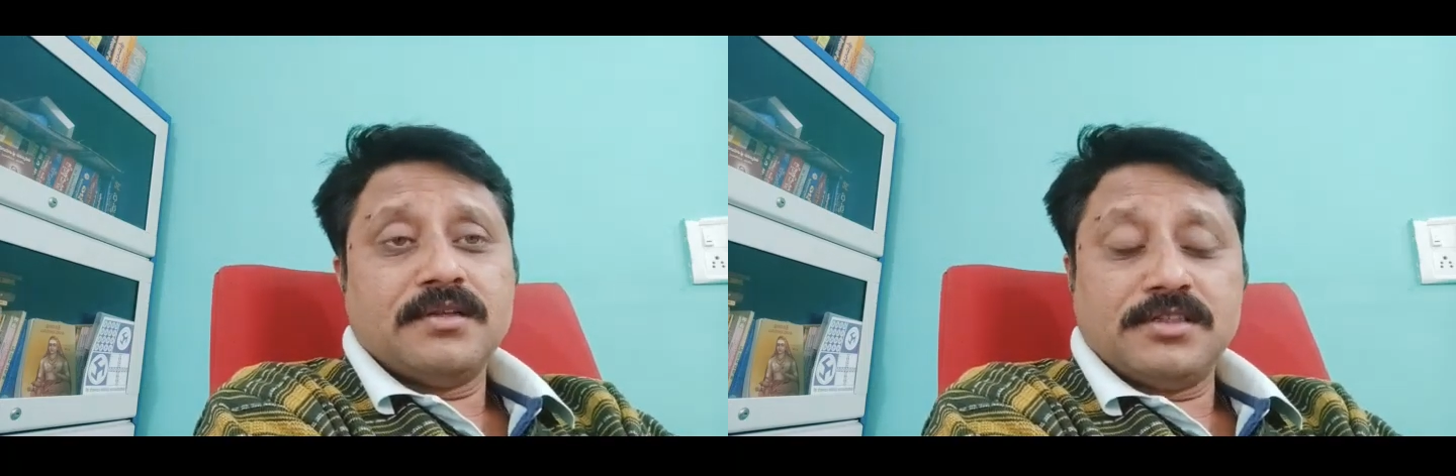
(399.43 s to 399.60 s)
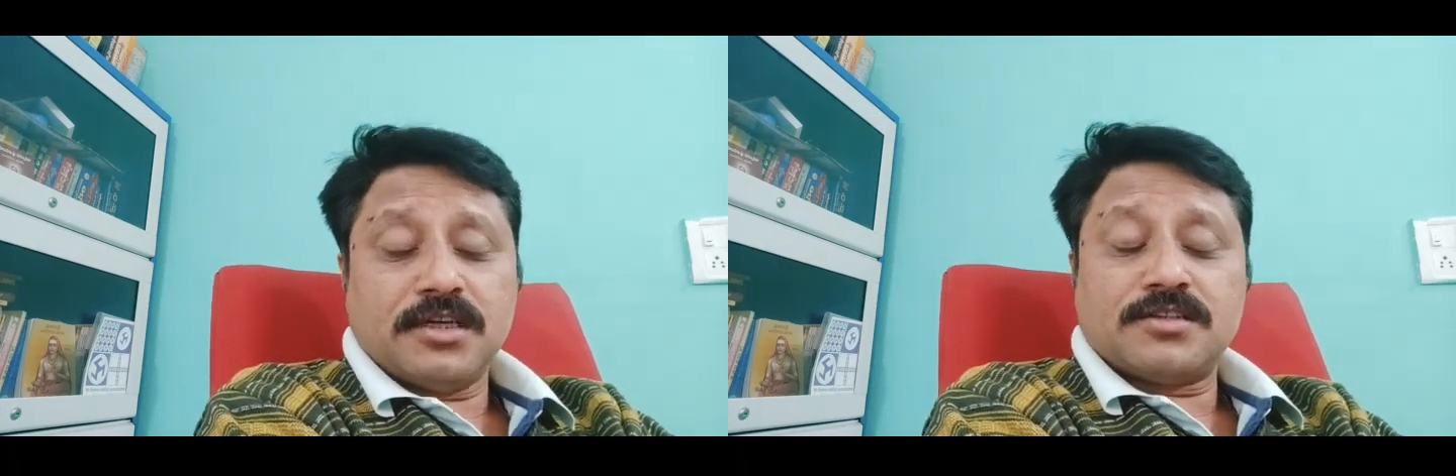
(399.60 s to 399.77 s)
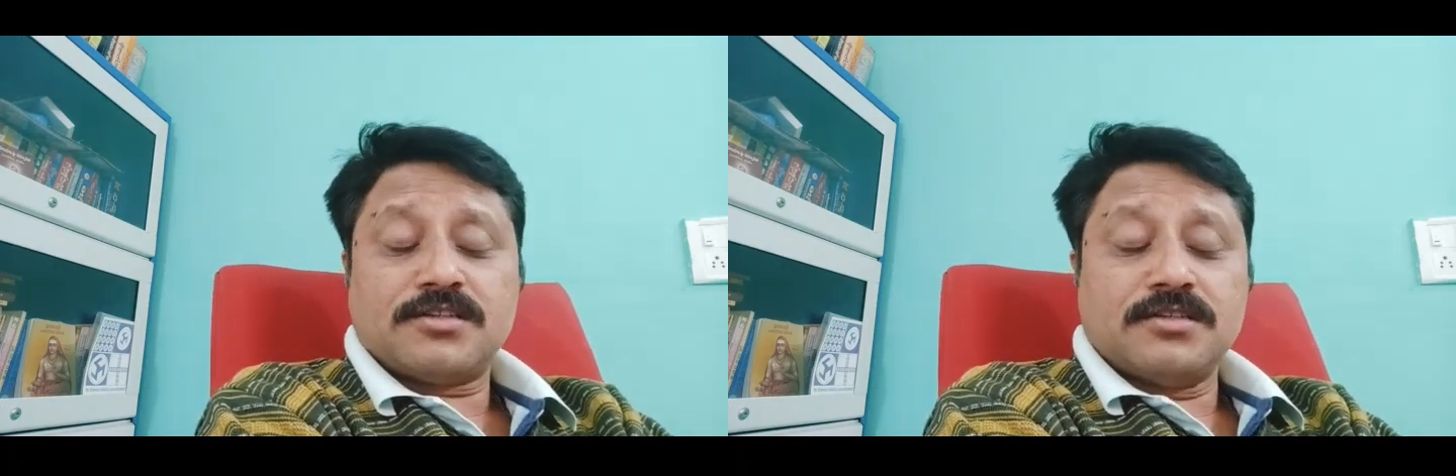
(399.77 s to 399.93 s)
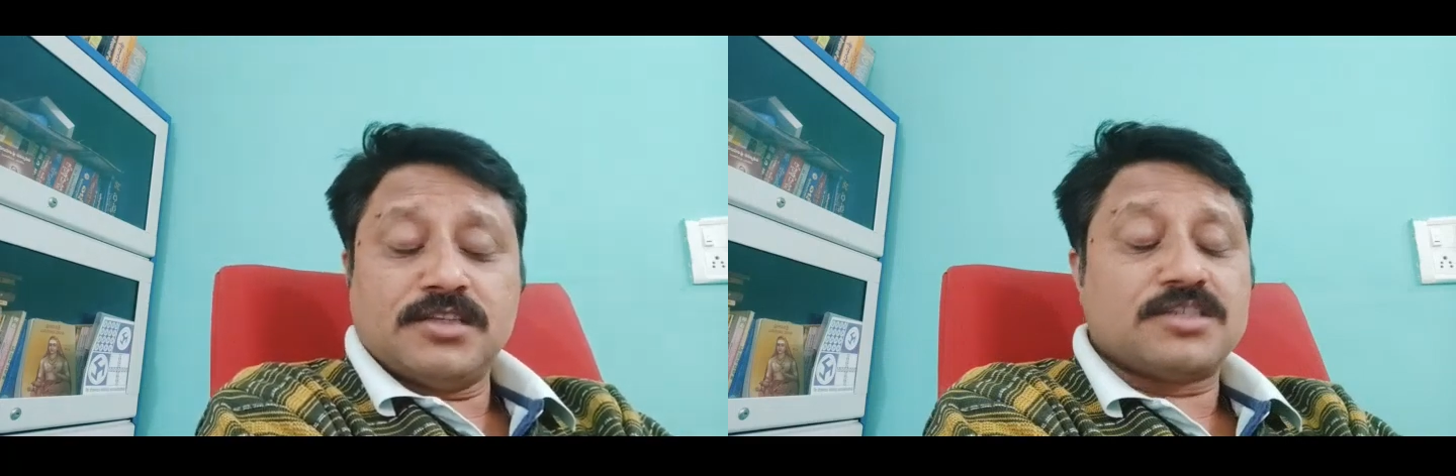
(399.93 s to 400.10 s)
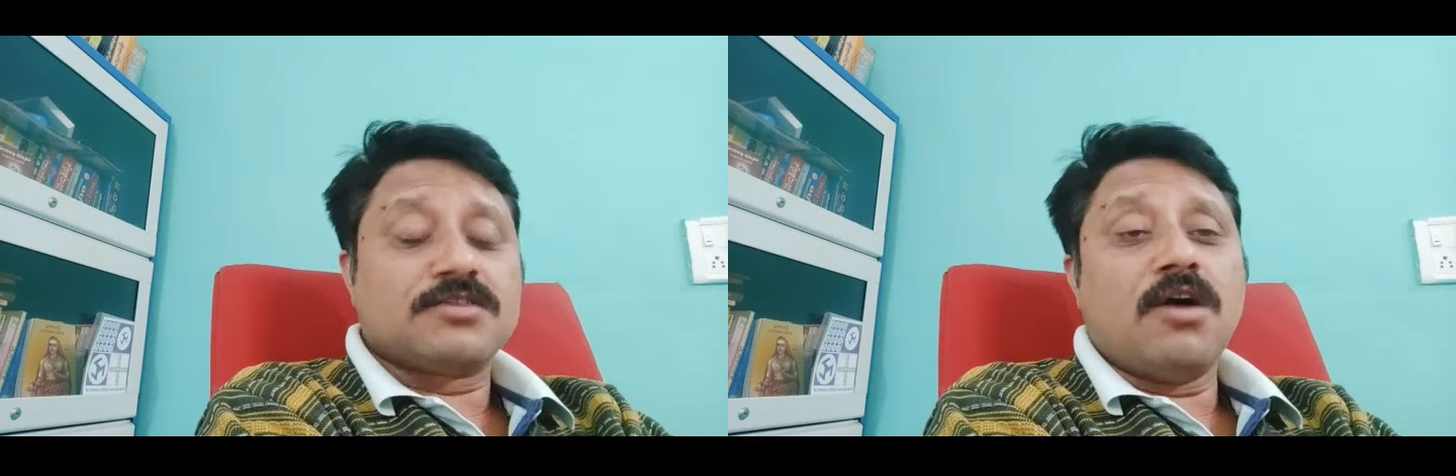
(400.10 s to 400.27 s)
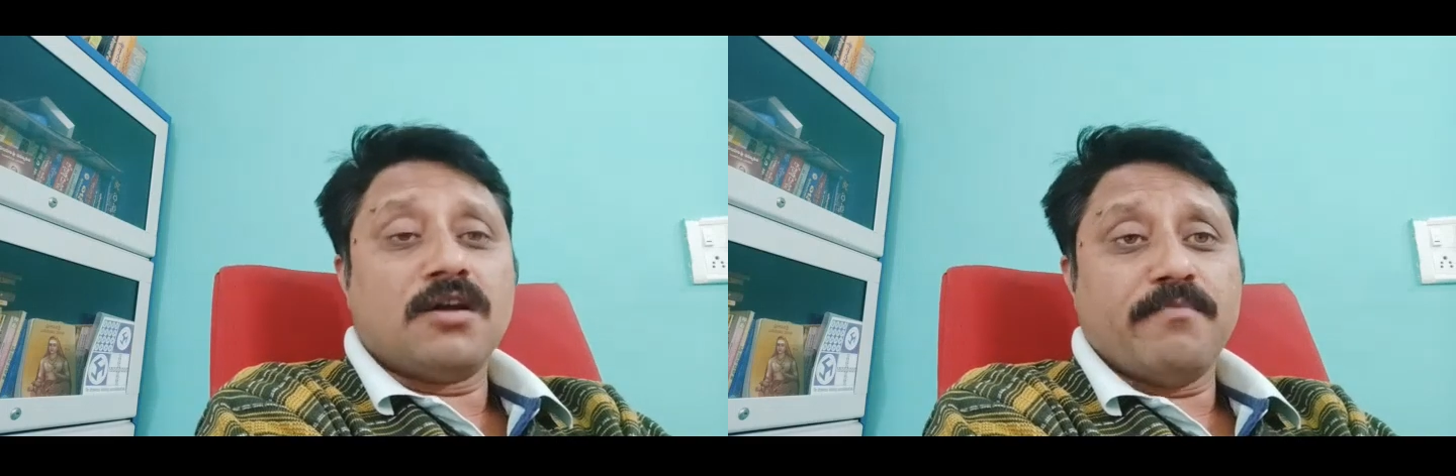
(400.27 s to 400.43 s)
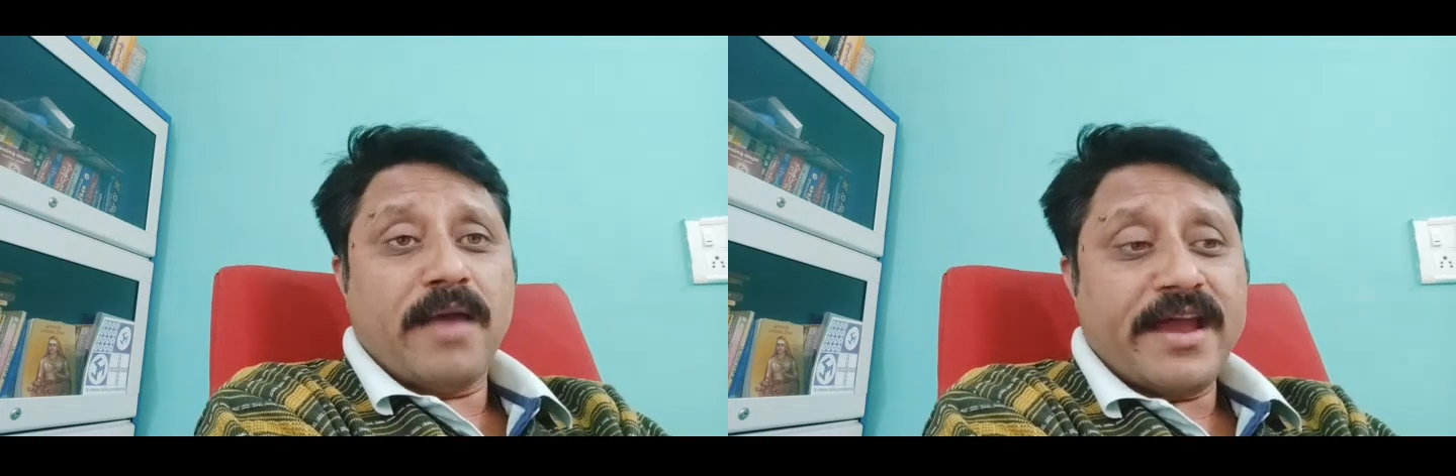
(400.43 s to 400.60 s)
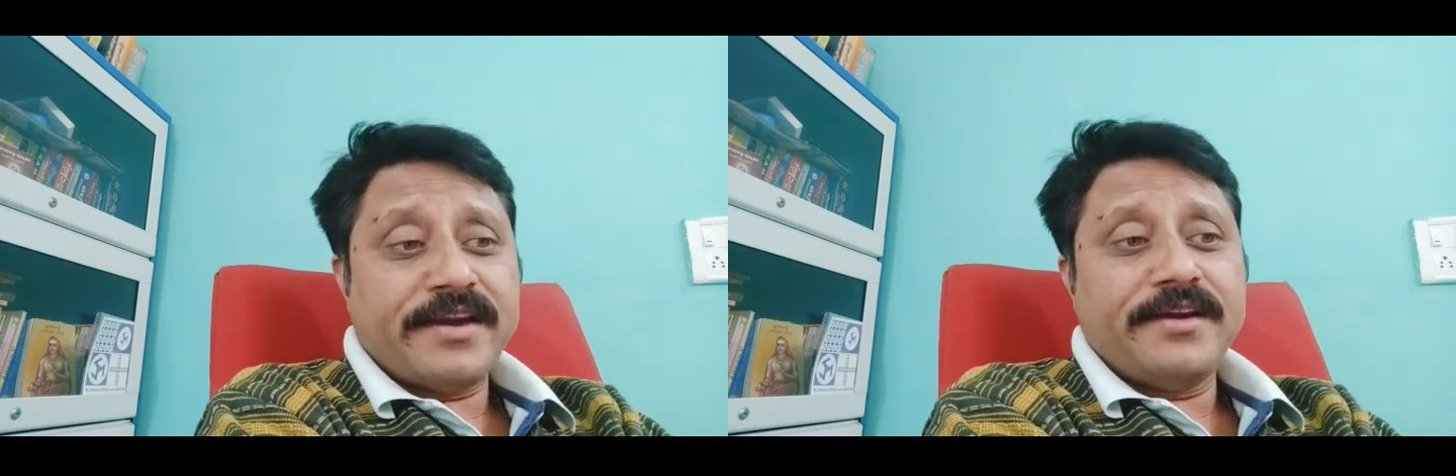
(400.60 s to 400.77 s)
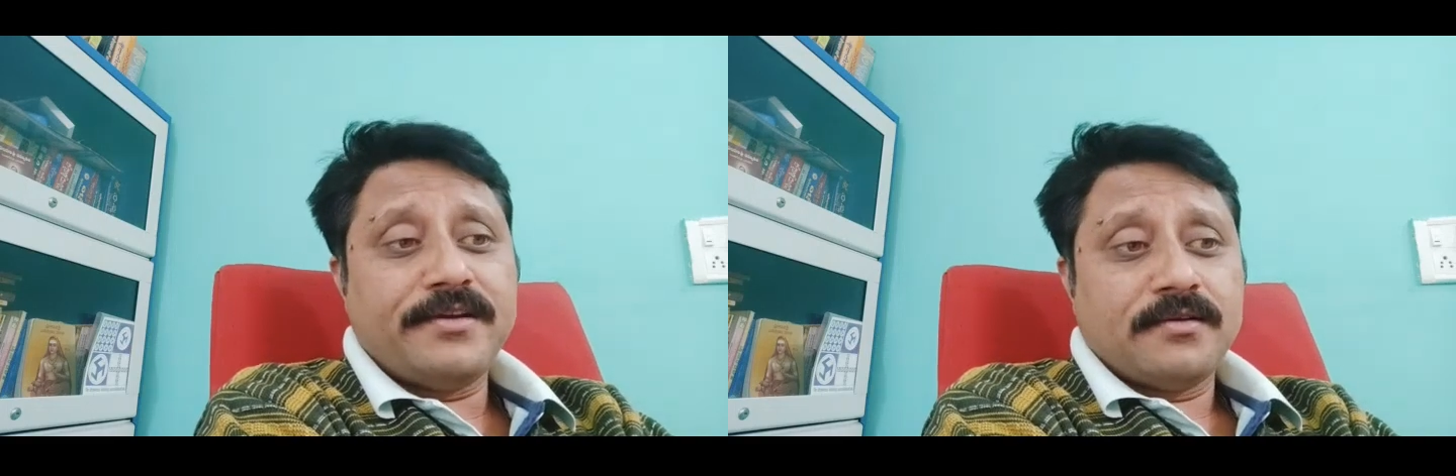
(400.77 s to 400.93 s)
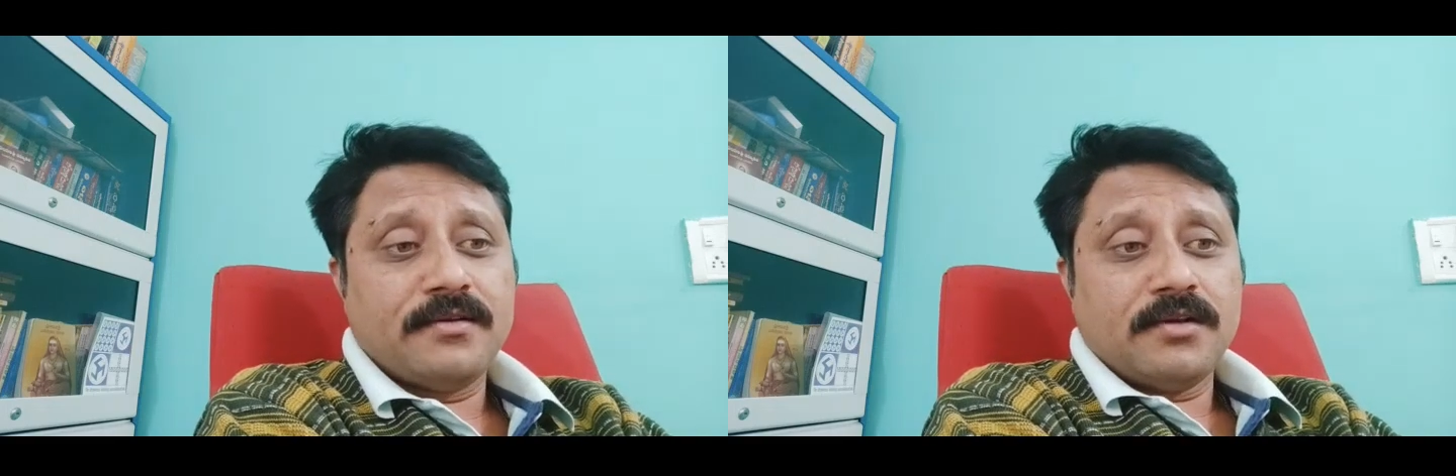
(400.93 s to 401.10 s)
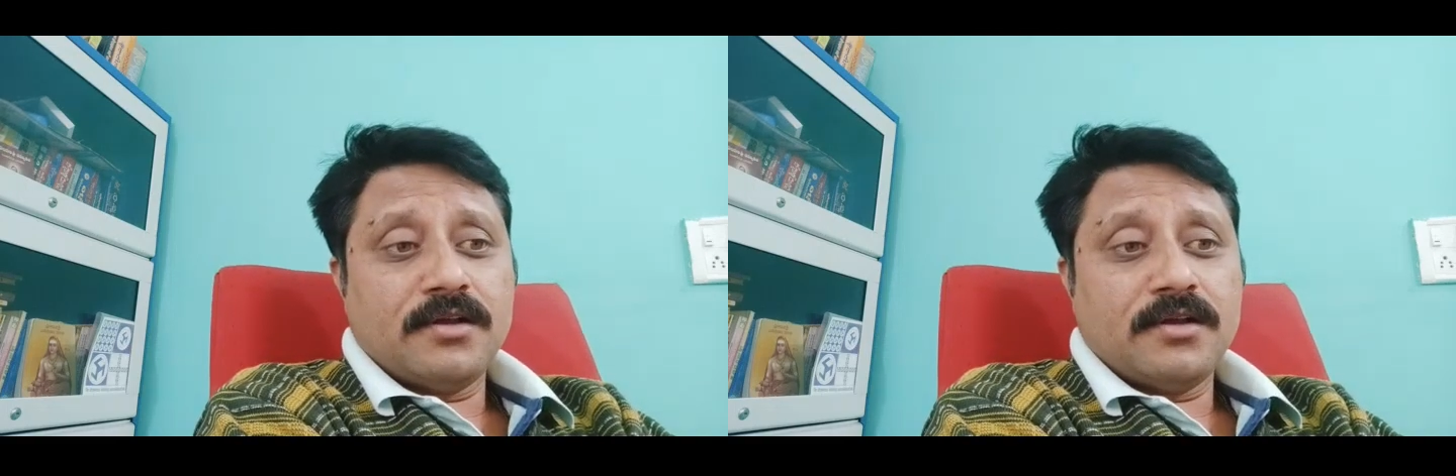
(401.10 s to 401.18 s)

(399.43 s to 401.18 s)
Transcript: just got married,